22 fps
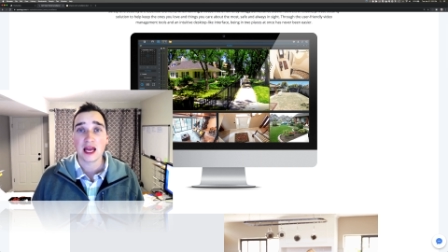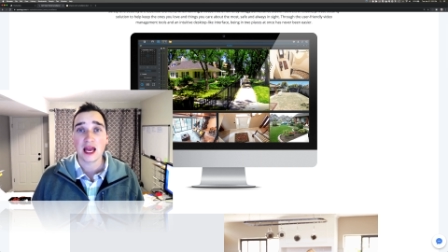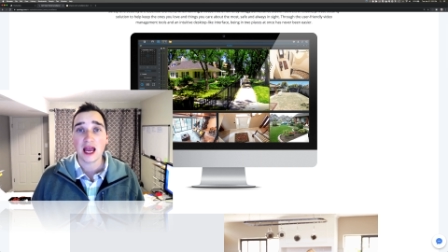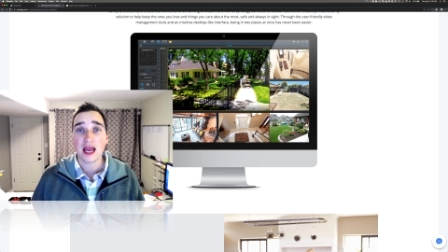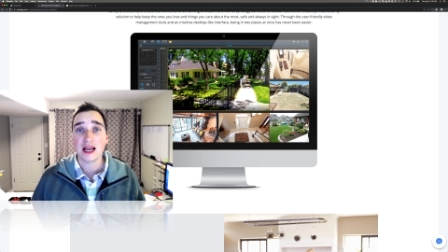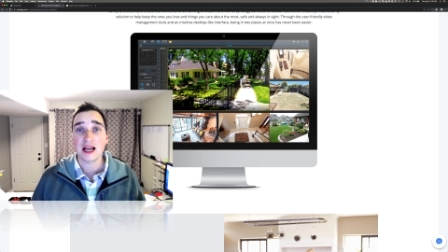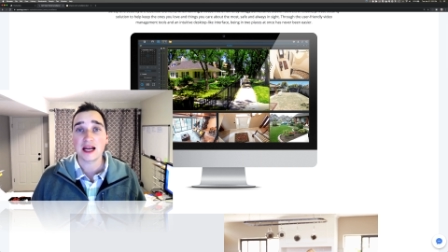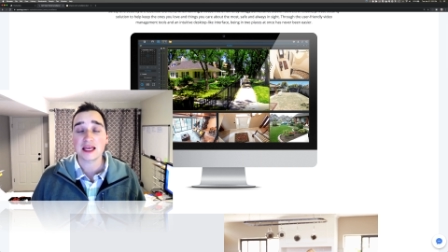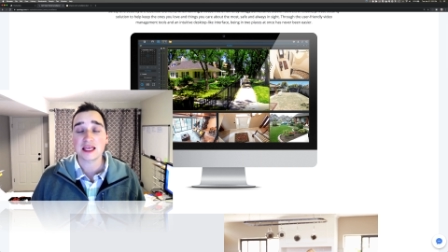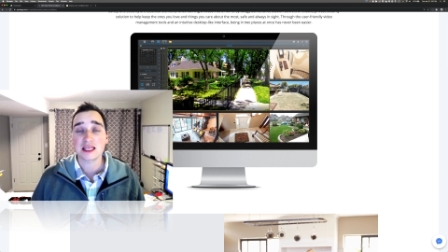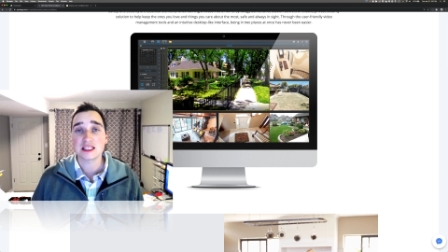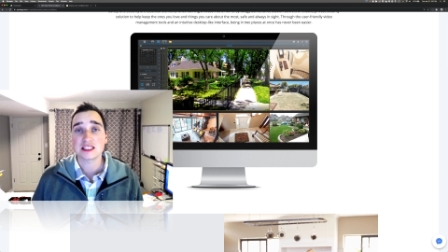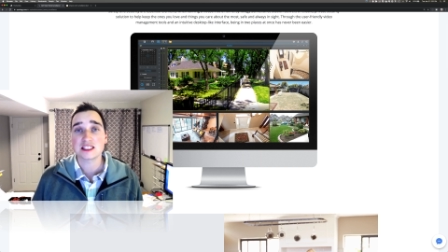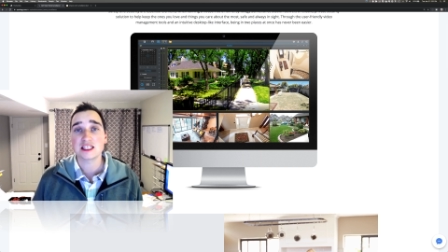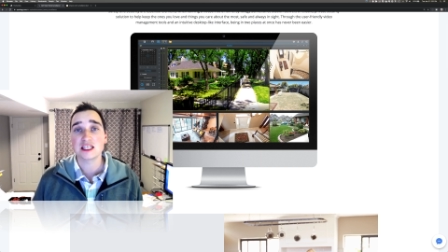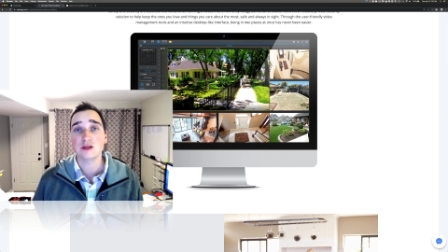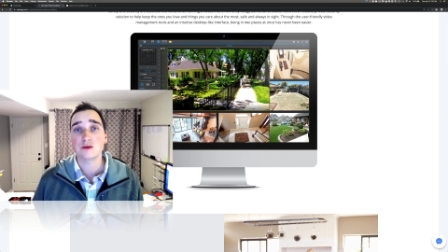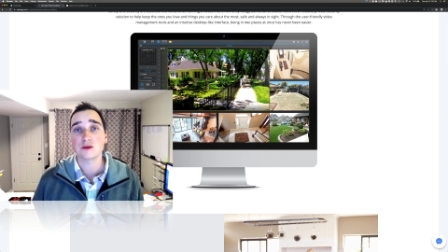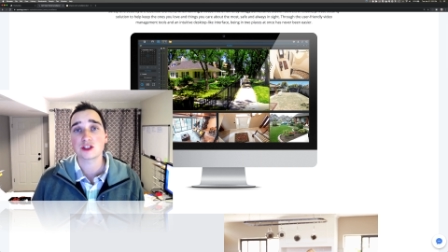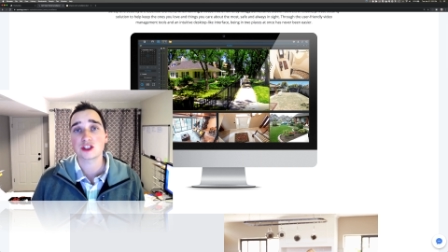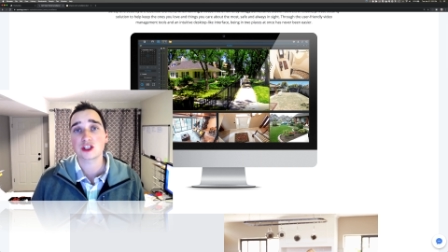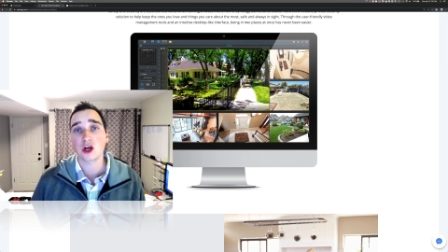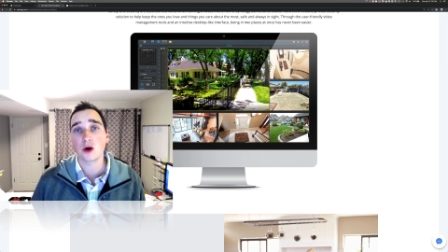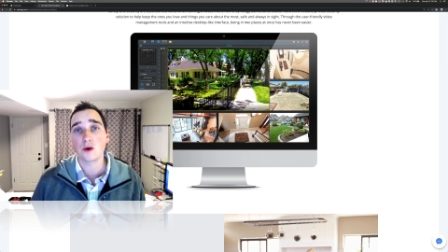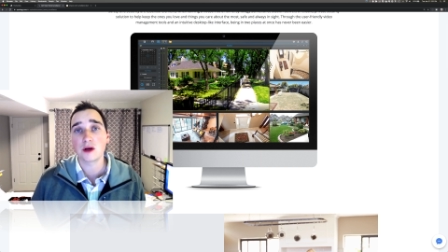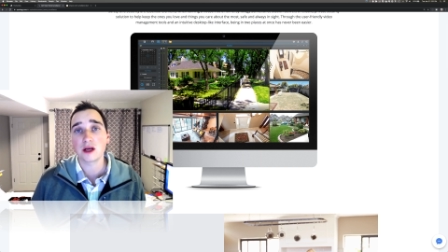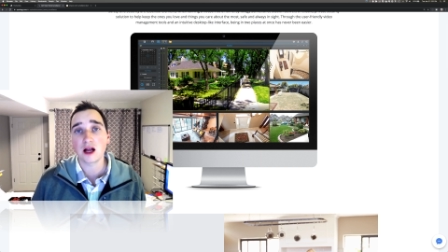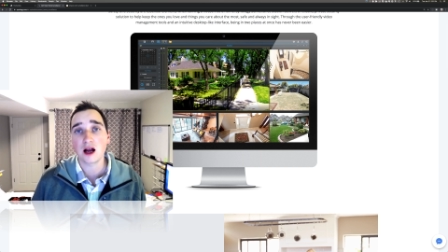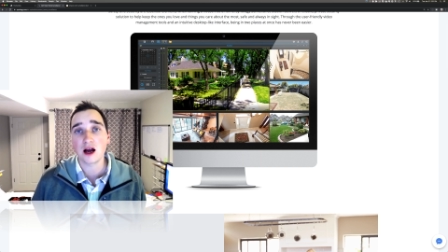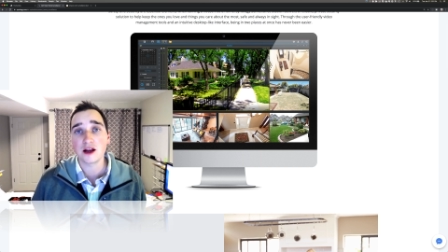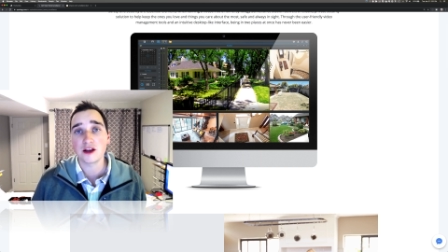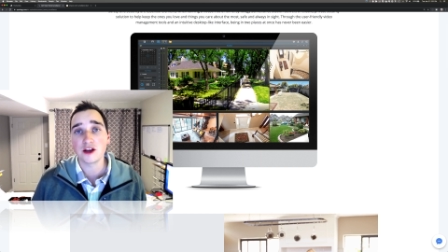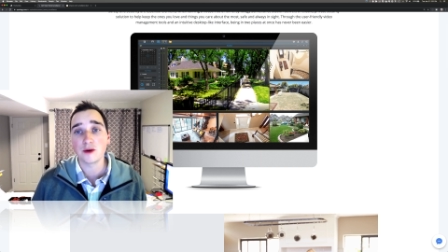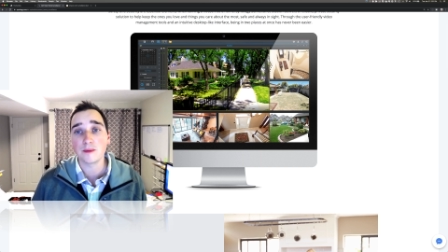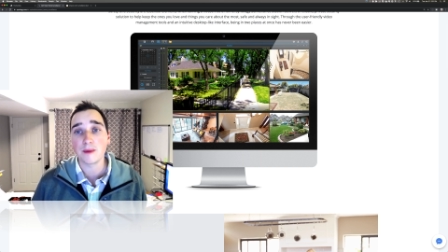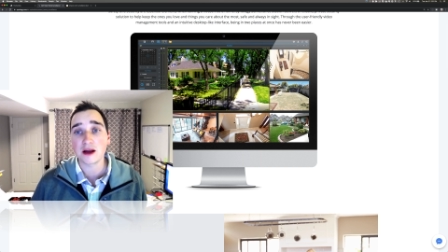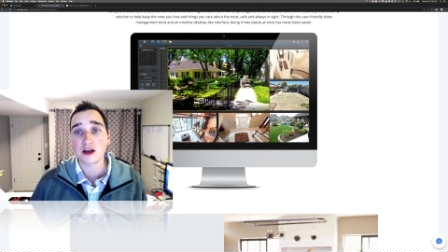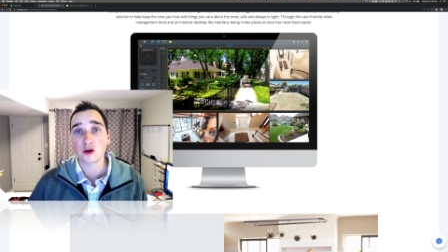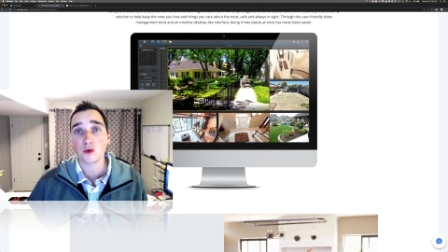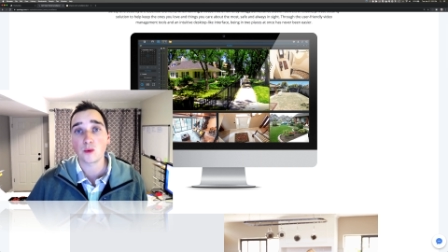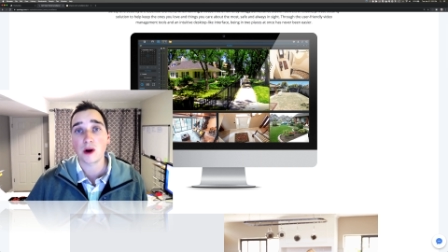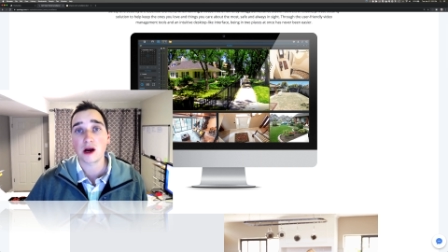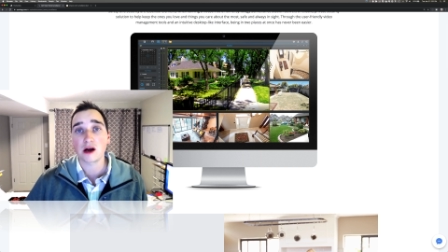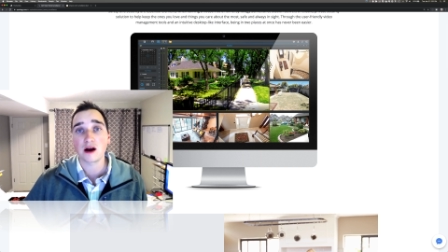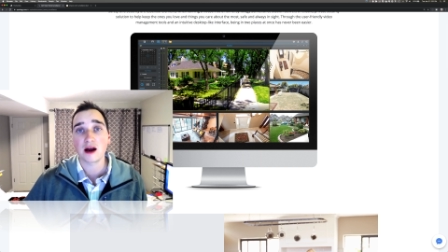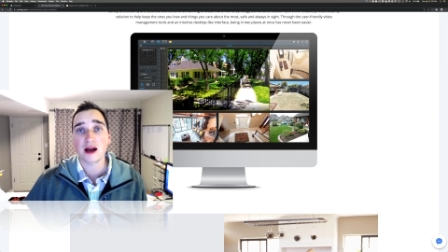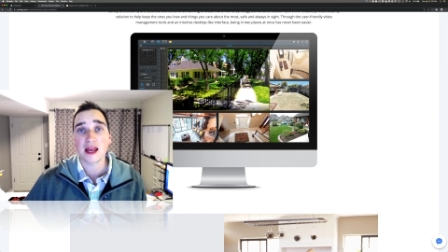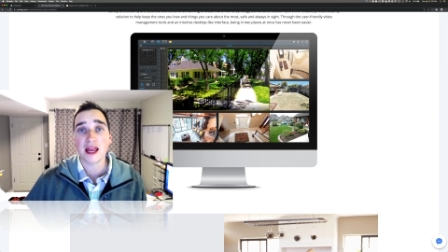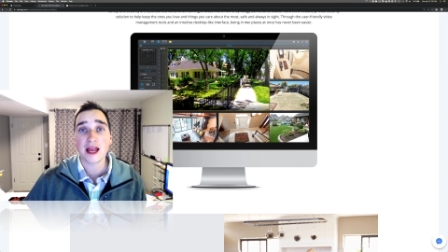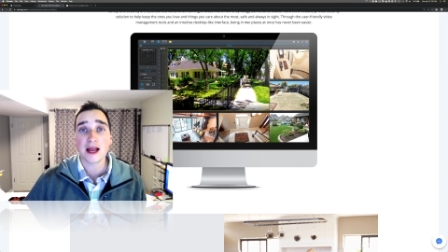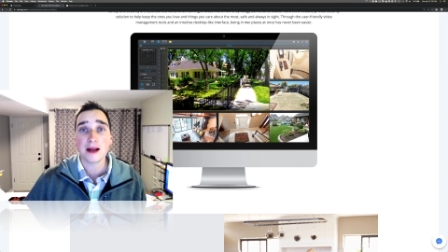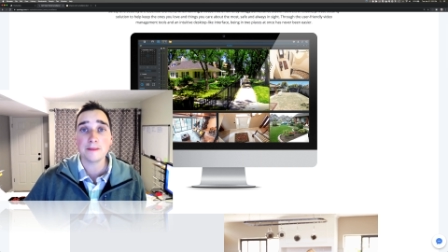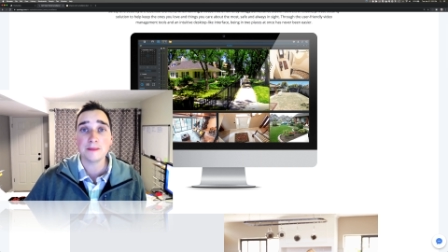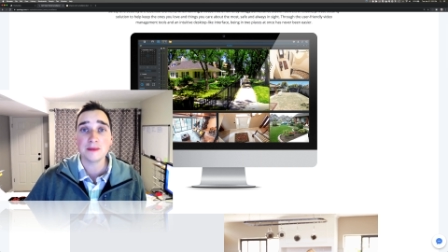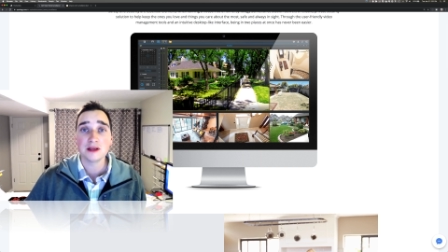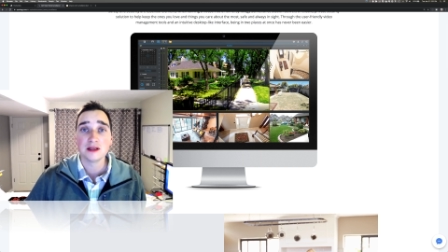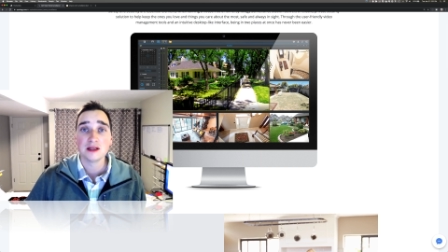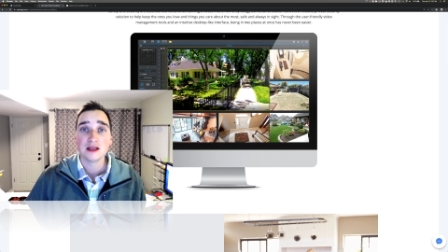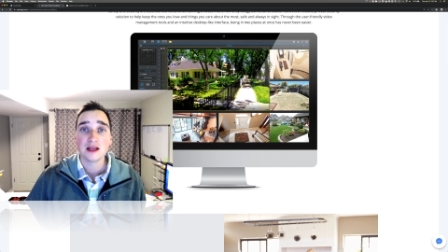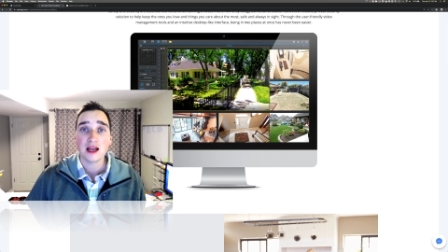and I can see what's going on no matter where I am.